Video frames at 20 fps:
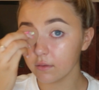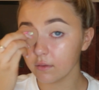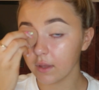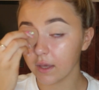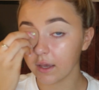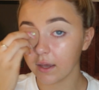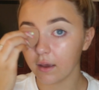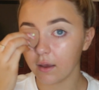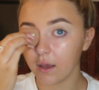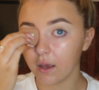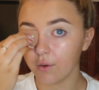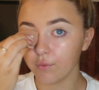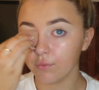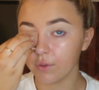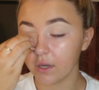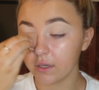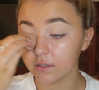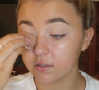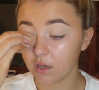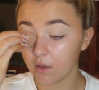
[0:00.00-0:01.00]
like how
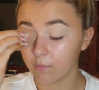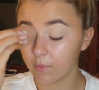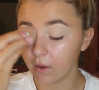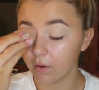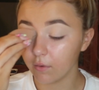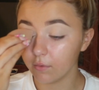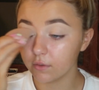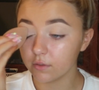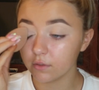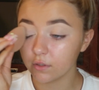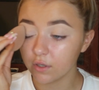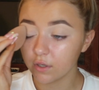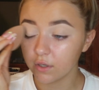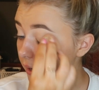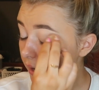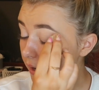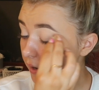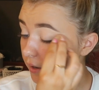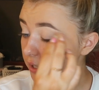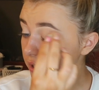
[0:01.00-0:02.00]
that has come out.
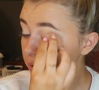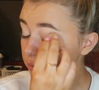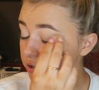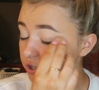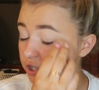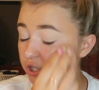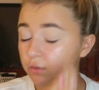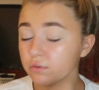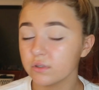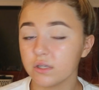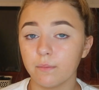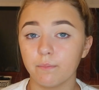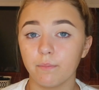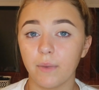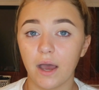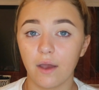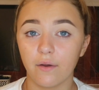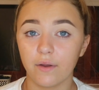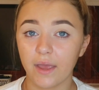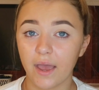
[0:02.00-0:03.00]
I usually use the
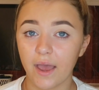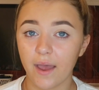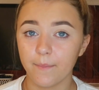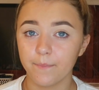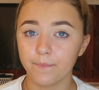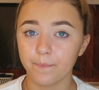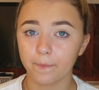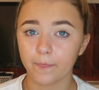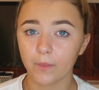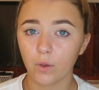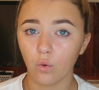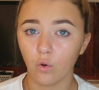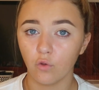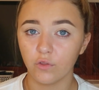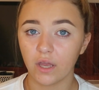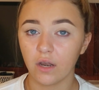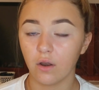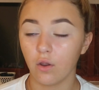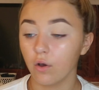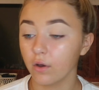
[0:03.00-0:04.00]
Barry M All
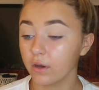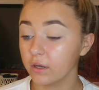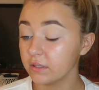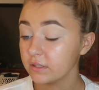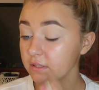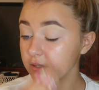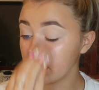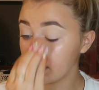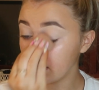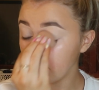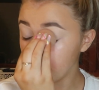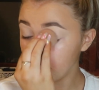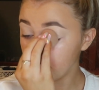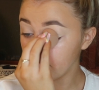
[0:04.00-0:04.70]
Night Long concealer,